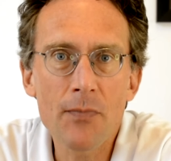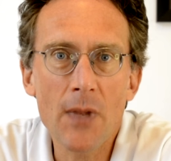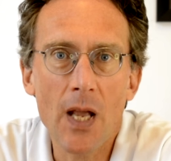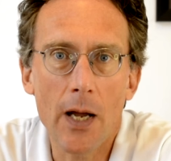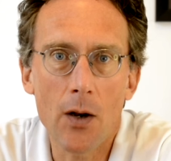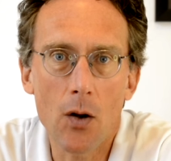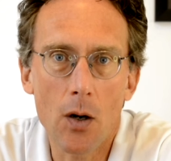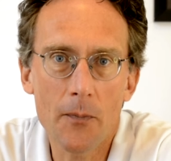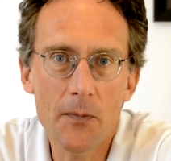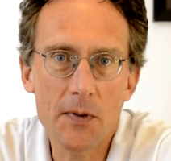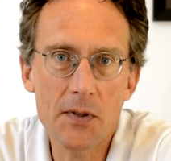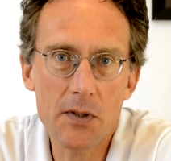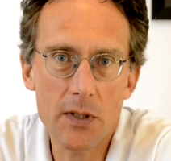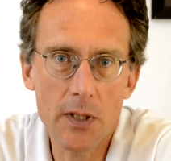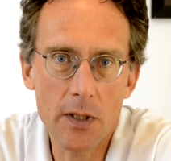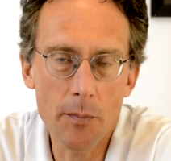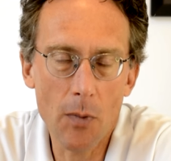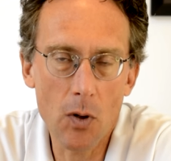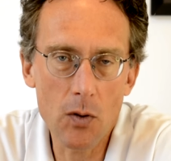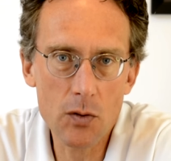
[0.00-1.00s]
And obviously
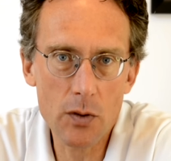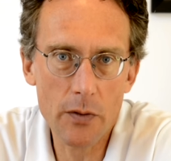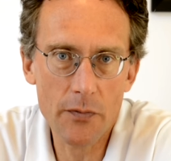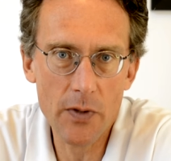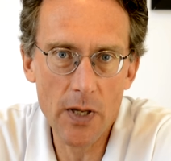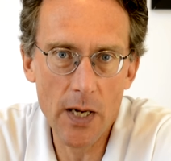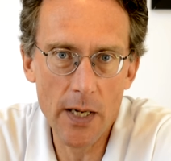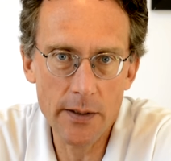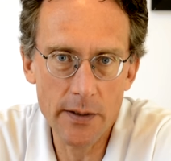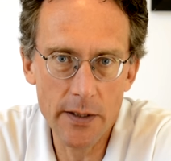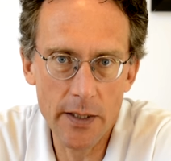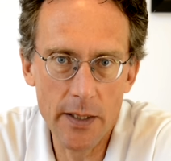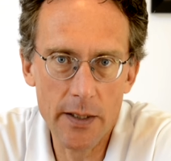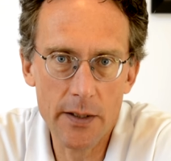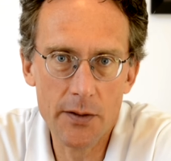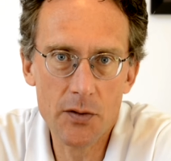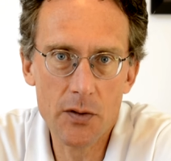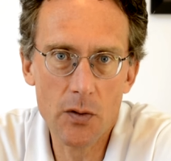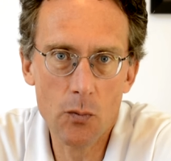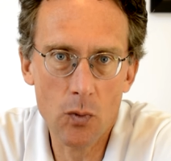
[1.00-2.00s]
most of the
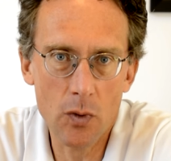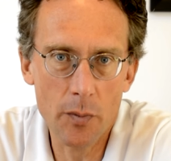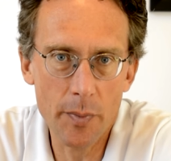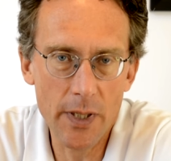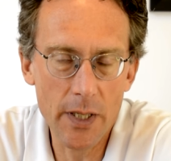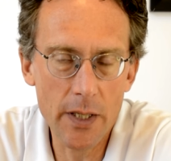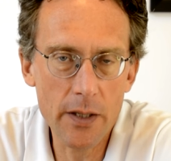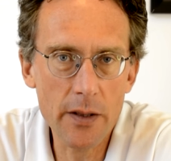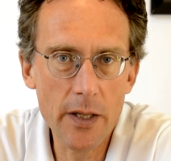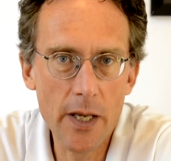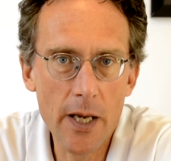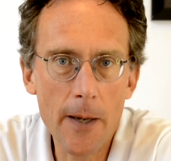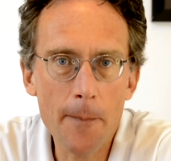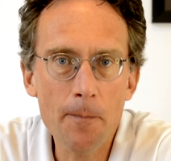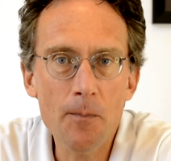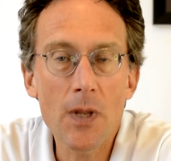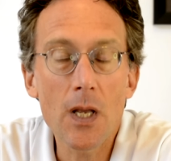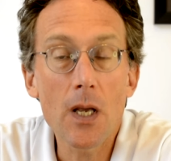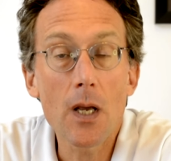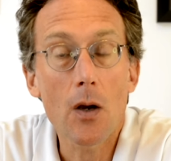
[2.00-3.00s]
ideas will be in there.
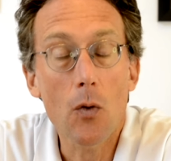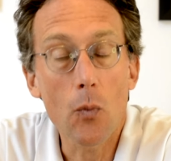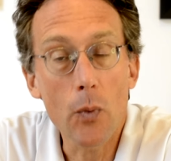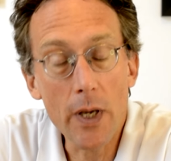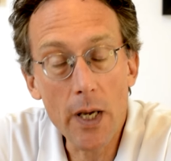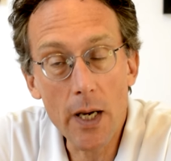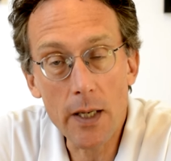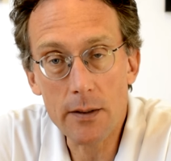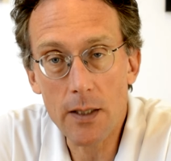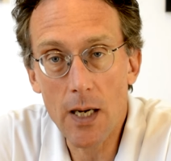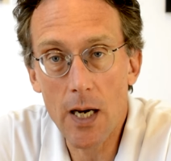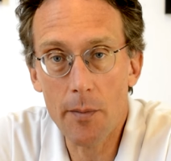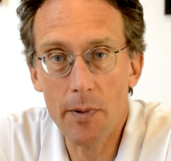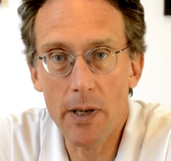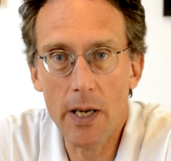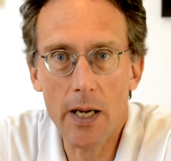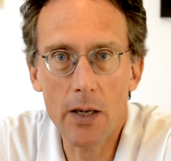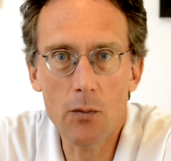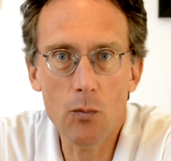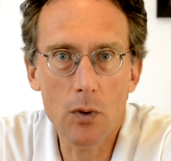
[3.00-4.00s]
We as
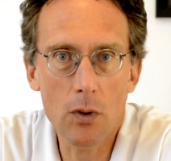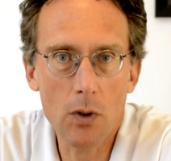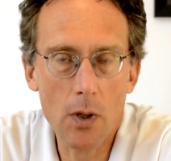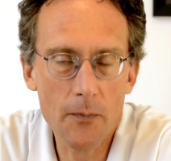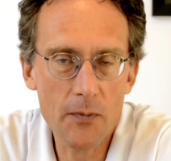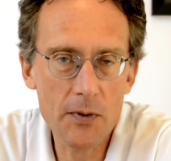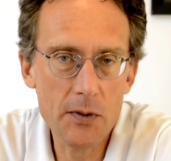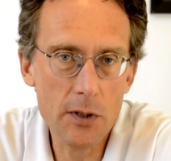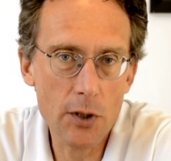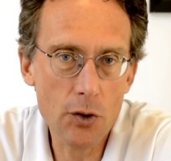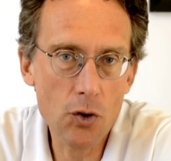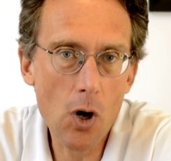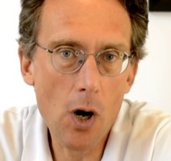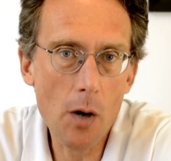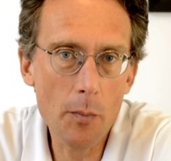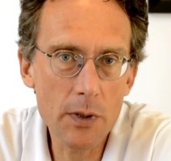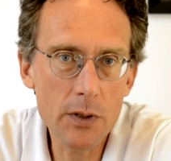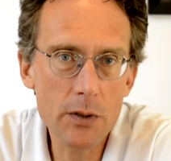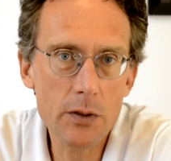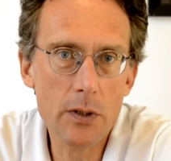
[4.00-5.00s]
IBN will obviously
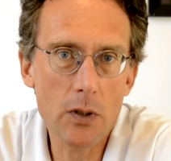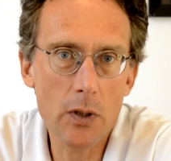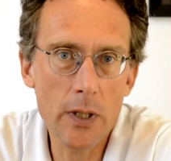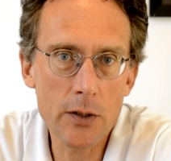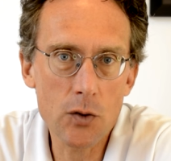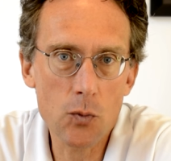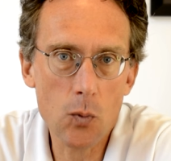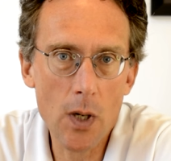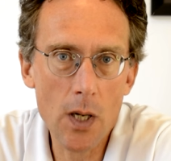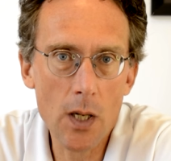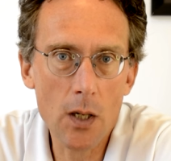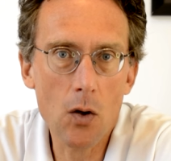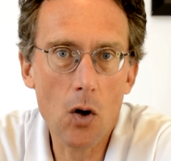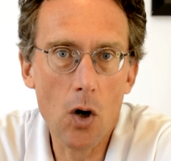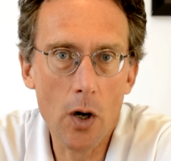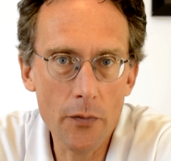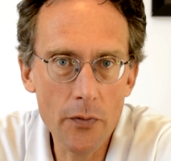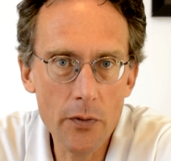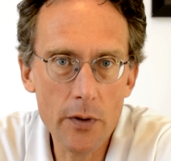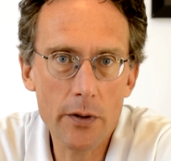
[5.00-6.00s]
comment as well
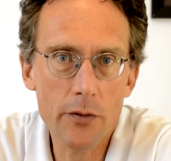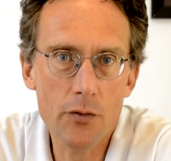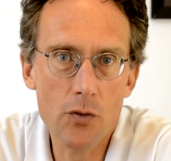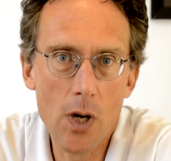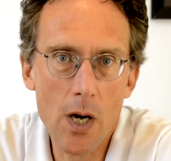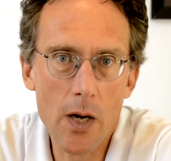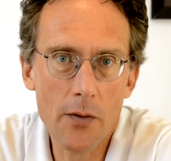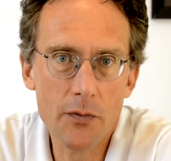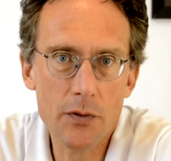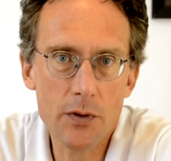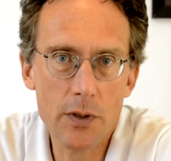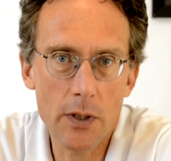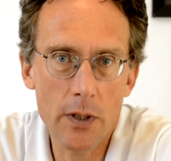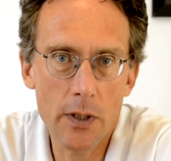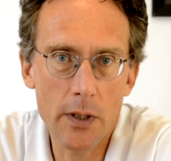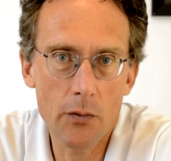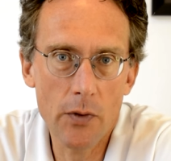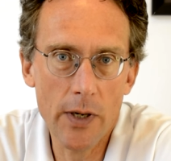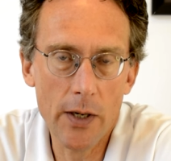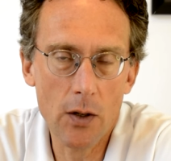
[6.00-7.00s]
on the draft
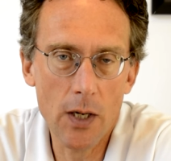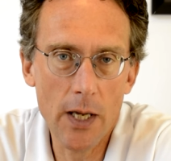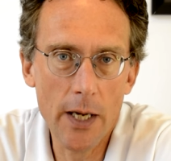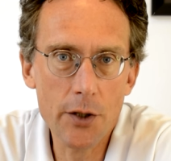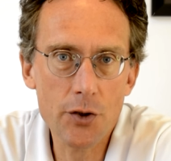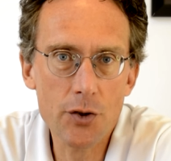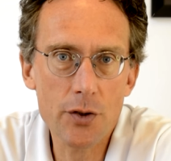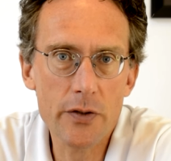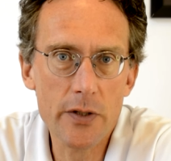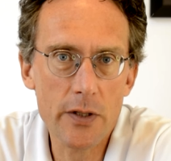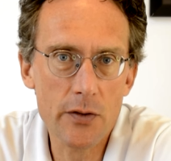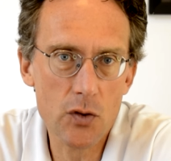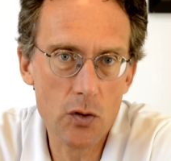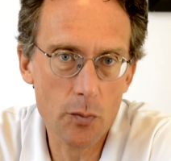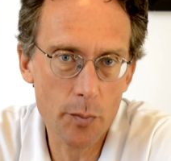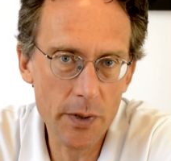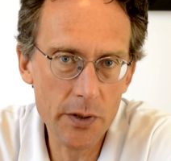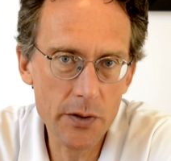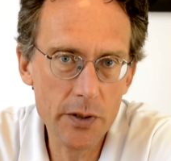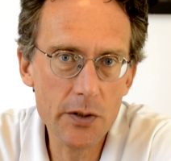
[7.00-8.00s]
regulations and
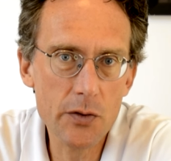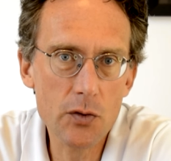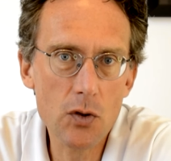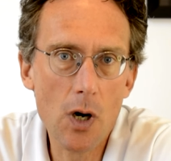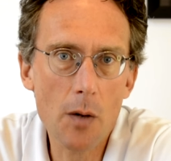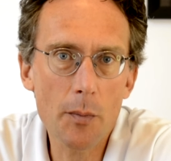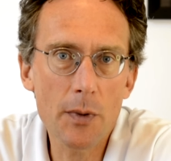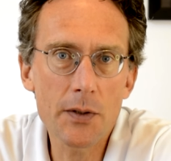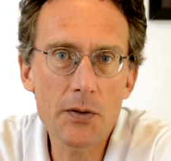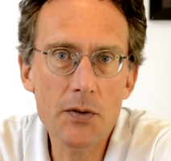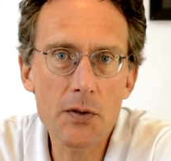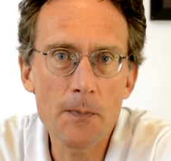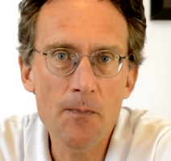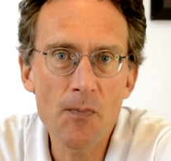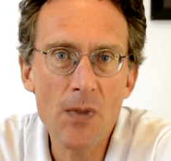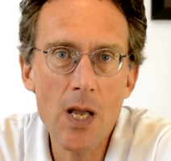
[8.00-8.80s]
submit these comments.